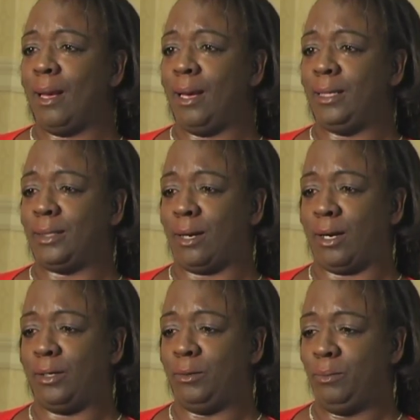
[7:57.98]
He said,
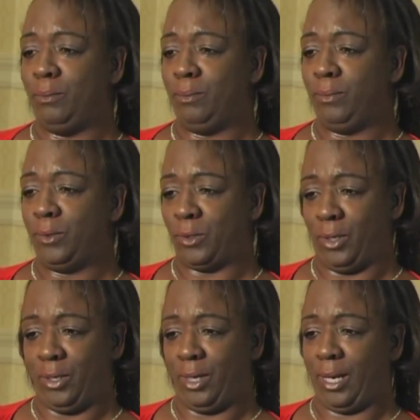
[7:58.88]
are you
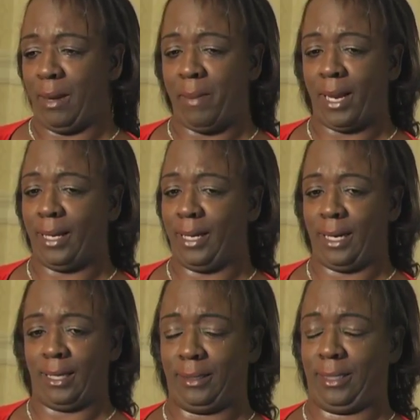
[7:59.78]
sure you didn't come back and
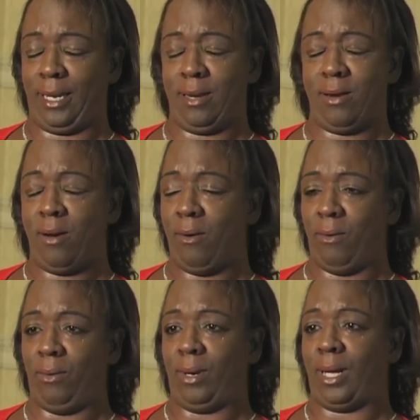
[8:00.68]
get I said, no.